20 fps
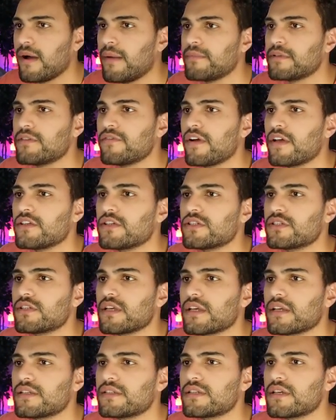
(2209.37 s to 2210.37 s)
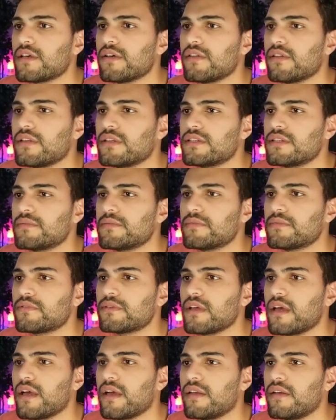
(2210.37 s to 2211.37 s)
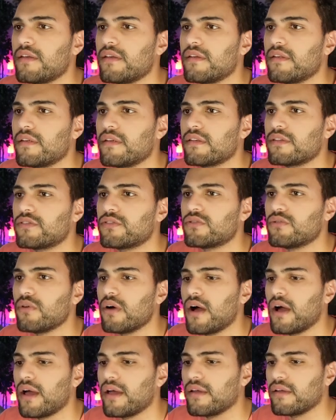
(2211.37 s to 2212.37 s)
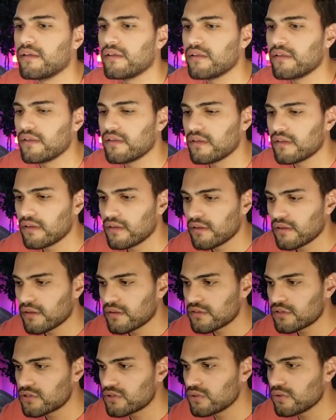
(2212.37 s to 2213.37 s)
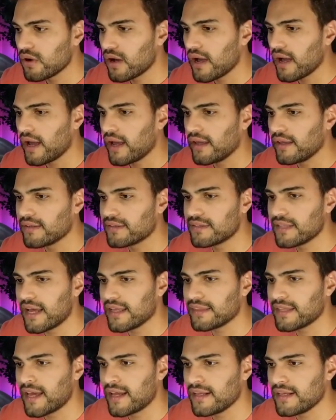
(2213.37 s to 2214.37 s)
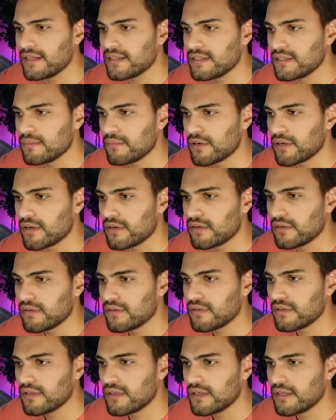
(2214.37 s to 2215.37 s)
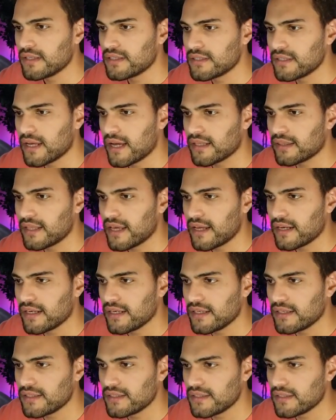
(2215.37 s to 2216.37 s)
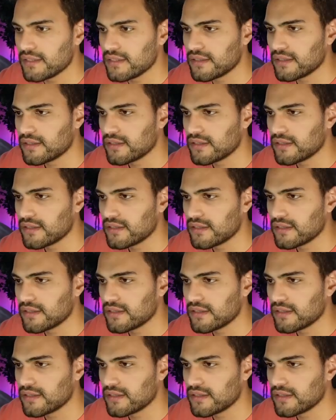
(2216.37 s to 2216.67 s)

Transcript: happens if I just like skill this side? It's too high. It's too high. It's not that easy, bro. It's not that easy.